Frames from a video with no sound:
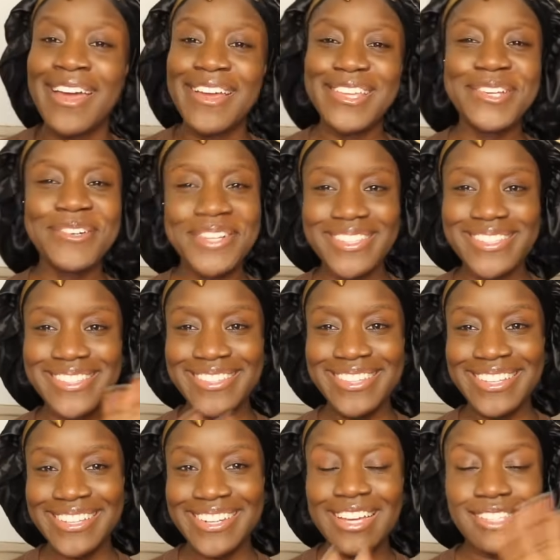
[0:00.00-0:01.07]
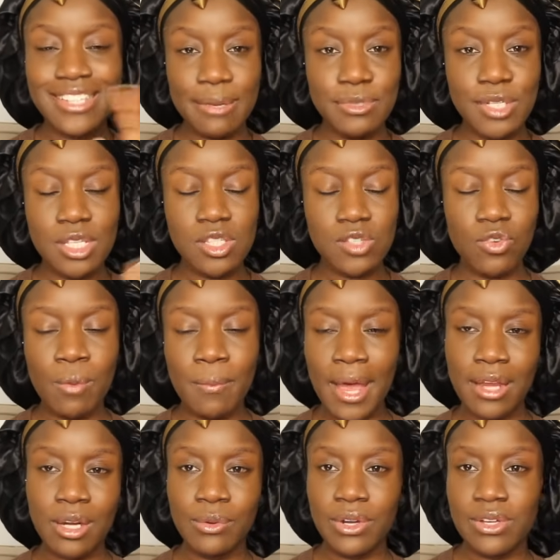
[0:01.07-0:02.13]
You won't need acceptance from
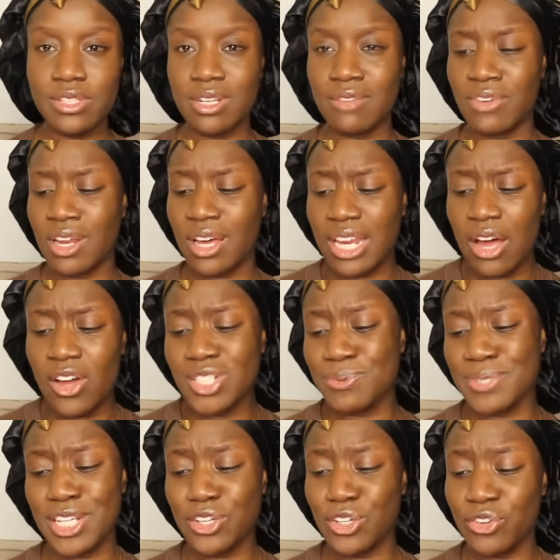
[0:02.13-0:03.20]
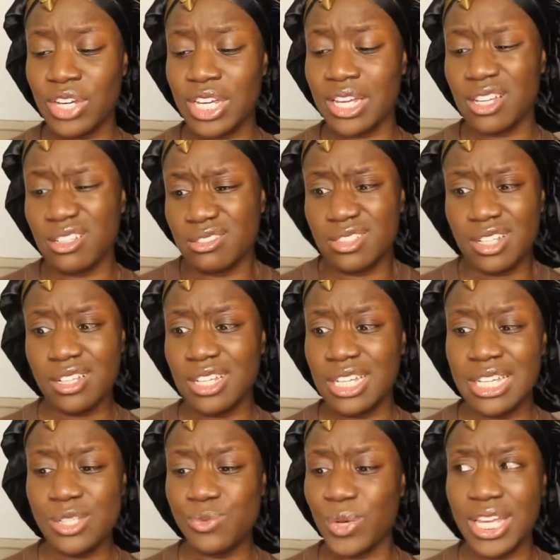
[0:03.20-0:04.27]
anyone else in the villa. And I 100% agree. It
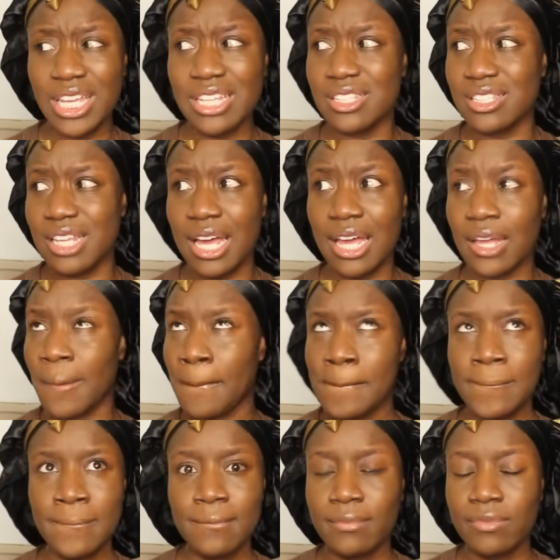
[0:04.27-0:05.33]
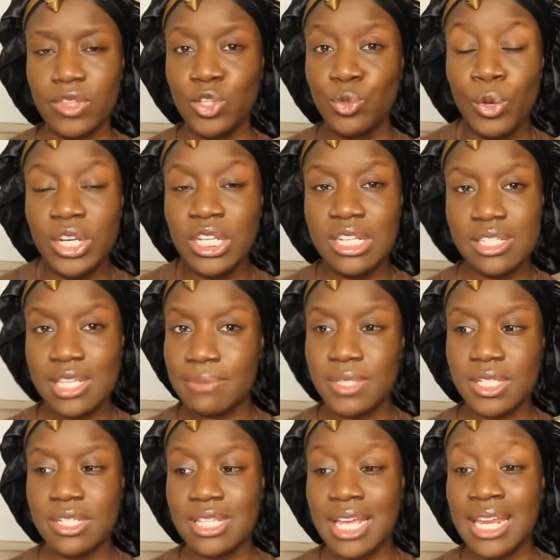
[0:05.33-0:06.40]
is what it is. Like, you won't need
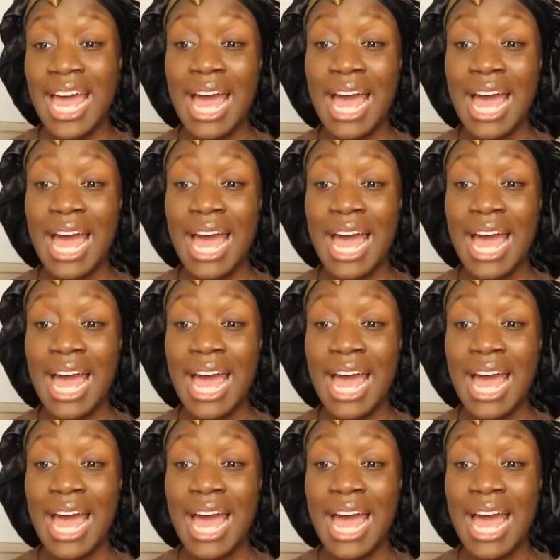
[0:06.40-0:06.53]
acceptance.